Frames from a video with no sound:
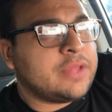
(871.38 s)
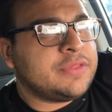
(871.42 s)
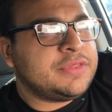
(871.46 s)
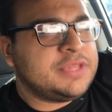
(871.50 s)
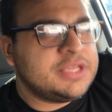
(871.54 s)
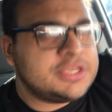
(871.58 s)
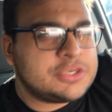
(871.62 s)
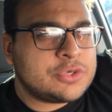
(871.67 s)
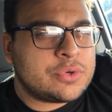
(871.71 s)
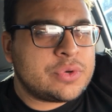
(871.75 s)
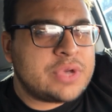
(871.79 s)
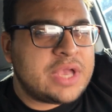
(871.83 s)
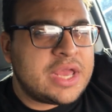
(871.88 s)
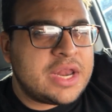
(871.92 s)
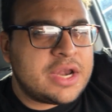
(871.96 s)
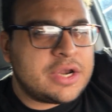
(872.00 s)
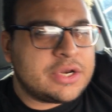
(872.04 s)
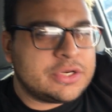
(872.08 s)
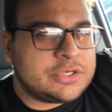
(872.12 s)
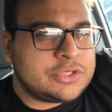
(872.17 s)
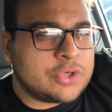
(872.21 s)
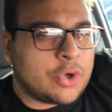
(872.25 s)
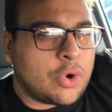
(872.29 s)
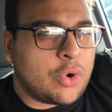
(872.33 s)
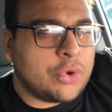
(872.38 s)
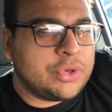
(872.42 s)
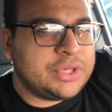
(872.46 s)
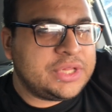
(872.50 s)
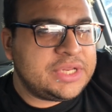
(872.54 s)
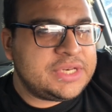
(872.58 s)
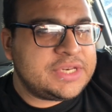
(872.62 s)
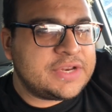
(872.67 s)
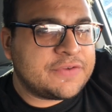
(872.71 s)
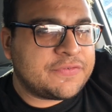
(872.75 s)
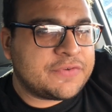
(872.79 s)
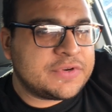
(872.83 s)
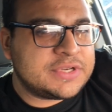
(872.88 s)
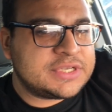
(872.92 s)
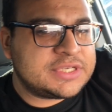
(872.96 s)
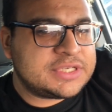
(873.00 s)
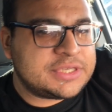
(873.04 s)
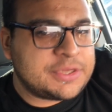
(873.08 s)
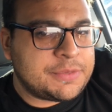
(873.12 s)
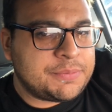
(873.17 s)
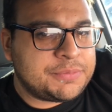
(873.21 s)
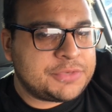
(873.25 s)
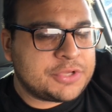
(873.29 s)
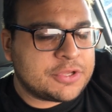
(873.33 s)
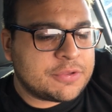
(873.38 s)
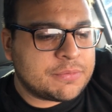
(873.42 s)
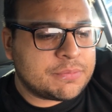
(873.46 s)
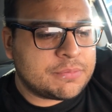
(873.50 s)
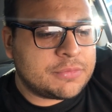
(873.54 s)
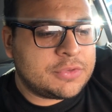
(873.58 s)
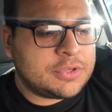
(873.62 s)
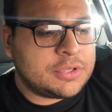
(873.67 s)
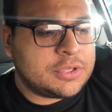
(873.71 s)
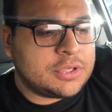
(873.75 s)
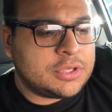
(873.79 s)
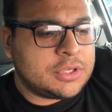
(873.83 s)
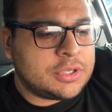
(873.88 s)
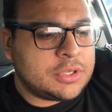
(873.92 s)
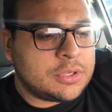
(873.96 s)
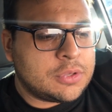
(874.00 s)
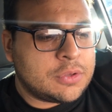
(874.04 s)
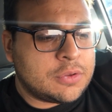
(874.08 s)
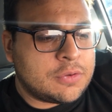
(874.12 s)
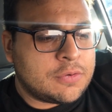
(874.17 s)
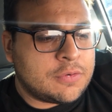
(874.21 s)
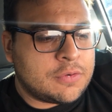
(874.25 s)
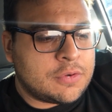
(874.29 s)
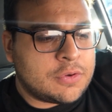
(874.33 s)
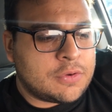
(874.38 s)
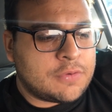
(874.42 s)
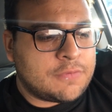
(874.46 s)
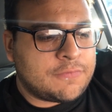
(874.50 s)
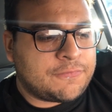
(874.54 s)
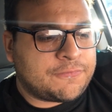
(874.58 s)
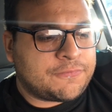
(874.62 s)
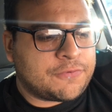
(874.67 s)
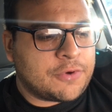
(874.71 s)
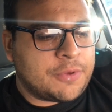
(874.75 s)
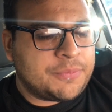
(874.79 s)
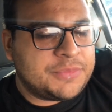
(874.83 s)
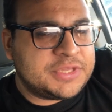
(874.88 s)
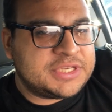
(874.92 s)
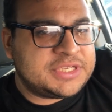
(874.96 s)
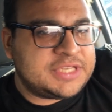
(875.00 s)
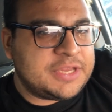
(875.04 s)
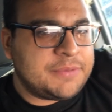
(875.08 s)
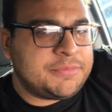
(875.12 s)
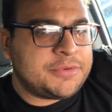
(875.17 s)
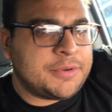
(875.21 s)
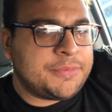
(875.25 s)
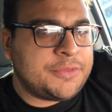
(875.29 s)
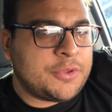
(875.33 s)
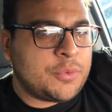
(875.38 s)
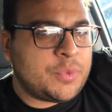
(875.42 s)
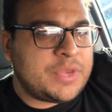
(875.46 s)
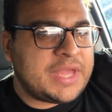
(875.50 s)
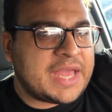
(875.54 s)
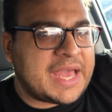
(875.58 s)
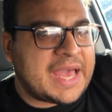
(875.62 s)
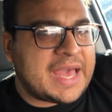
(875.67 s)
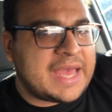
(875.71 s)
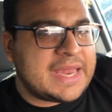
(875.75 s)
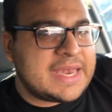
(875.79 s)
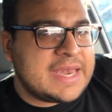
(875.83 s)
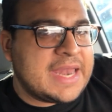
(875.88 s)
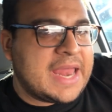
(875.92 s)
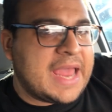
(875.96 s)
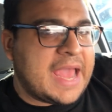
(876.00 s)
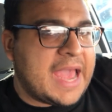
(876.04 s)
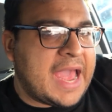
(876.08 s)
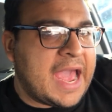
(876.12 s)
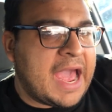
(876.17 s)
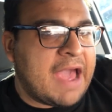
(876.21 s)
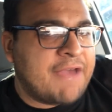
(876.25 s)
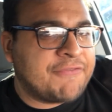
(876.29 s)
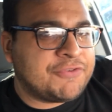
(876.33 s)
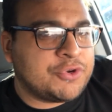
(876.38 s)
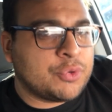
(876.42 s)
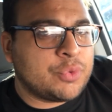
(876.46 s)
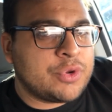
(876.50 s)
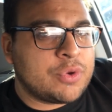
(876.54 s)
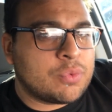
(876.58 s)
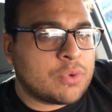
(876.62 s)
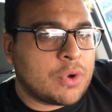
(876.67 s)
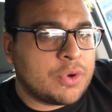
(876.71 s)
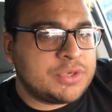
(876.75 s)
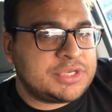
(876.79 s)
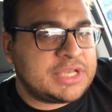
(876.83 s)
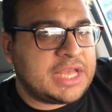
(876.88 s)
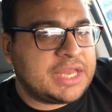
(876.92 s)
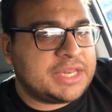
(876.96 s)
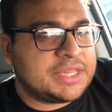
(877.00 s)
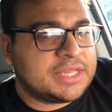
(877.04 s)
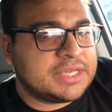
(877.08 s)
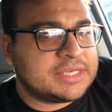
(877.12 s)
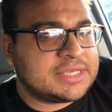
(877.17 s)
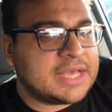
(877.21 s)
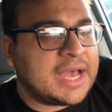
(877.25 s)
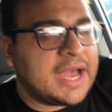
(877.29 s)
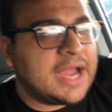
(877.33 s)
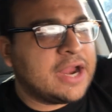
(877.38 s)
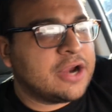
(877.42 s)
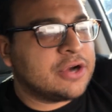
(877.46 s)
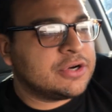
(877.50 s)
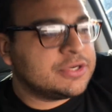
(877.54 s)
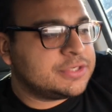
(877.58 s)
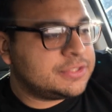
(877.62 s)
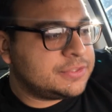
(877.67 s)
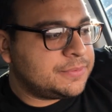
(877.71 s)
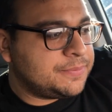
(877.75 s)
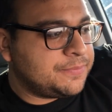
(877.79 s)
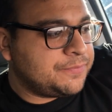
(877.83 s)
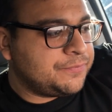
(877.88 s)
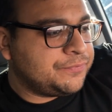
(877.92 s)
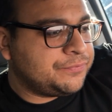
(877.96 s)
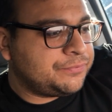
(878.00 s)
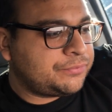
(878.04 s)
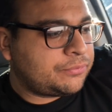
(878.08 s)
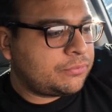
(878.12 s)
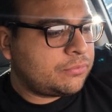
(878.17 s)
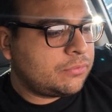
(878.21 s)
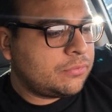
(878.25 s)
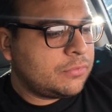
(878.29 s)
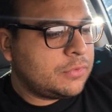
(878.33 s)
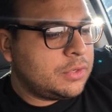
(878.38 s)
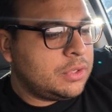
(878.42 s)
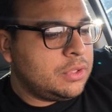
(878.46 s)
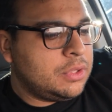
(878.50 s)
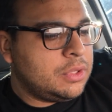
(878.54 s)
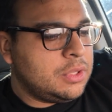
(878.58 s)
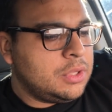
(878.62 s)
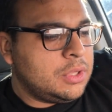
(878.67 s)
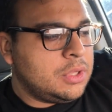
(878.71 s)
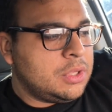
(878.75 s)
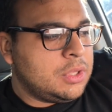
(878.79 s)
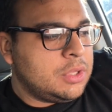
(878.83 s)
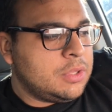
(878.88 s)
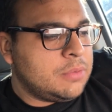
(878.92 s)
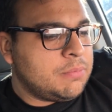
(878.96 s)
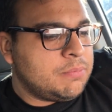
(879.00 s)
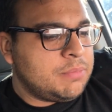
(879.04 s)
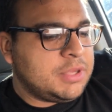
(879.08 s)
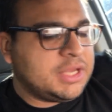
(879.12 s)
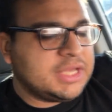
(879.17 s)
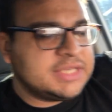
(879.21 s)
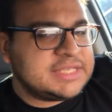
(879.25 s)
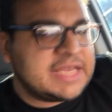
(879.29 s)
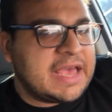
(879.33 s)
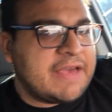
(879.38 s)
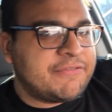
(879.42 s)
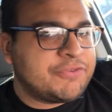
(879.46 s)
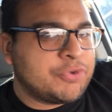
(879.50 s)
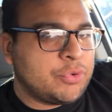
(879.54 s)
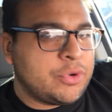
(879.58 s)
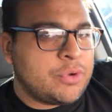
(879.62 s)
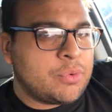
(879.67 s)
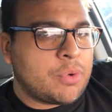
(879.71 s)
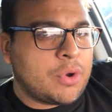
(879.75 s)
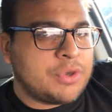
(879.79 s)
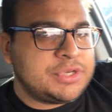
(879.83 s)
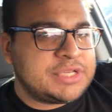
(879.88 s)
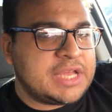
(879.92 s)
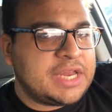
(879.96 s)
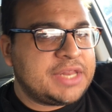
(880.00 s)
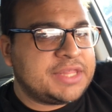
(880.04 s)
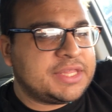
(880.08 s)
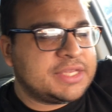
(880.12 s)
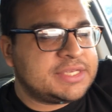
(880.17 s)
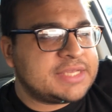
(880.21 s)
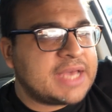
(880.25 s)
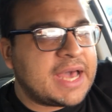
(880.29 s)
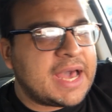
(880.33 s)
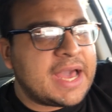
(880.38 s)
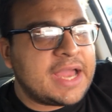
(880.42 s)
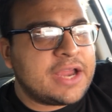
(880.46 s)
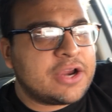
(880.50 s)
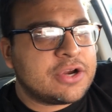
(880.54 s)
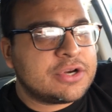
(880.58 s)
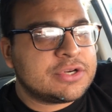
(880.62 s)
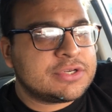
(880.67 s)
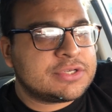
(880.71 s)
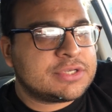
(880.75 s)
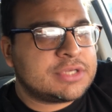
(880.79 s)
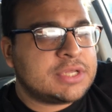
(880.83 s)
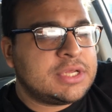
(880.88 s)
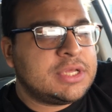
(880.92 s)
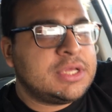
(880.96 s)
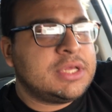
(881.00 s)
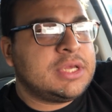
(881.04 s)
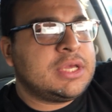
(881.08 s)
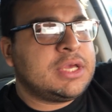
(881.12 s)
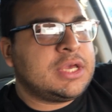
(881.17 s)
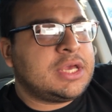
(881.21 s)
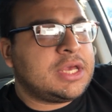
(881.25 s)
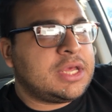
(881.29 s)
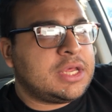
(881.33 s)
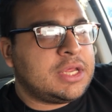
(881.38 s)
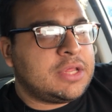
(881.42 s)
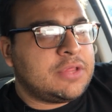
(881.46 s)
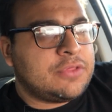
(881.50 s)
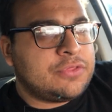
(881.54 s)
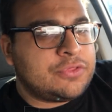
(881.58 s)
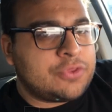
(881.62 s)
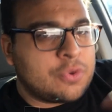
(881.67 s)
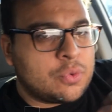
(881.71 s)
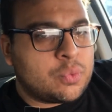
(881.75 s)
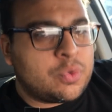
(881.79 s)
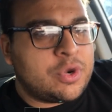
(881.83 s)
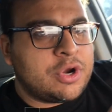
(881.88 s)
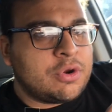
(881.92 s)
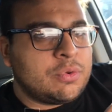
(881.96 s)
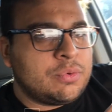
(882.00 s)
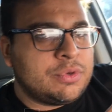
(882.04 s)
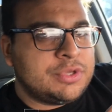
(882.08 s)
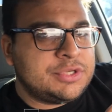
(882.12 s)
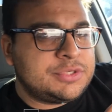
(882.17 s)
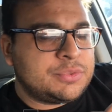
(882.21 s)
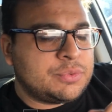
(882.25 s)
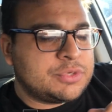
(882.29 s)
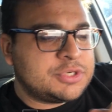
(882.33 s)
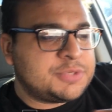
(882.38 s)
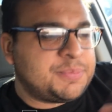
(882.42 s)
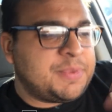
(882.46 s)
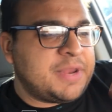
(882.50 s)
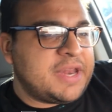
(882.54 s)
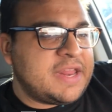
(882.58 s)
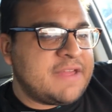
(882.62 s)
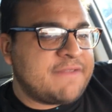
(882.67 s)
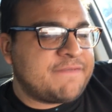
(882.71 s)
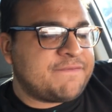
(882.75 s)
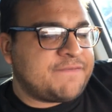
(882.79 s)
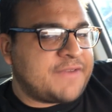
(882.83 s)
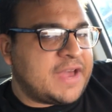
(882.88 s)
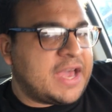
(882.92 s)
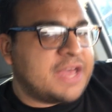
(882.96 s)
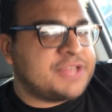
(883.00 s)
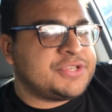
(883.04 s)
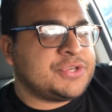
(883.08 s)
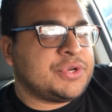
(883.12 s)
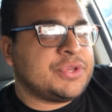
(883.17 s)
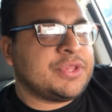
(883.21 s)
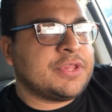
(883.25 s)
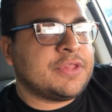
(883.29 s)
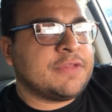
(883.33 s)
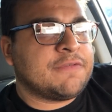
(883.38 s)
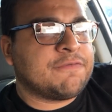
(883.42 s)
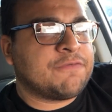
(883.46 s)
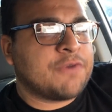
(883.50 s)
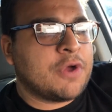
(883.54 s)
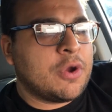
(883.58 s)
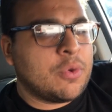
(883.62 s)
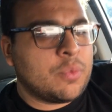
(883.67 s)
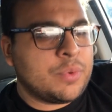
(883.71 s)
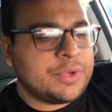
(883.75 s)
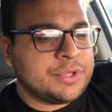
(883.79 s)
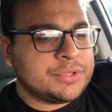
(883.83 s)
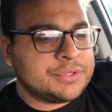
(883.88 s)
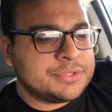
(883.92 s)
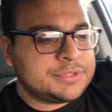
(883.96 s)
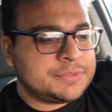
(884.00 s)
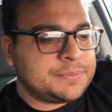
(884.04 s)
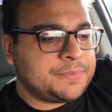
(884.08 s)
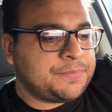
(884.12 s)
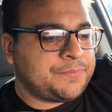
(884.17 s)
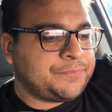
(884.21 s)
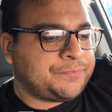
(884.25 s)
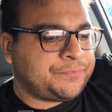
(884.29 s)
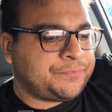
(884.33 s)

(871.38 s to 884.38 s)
This created a totally different symptom from the symptom that we had after we rotated the tires. Because after we rotated the tires, the rear wheels were spinning faster than the front wheels.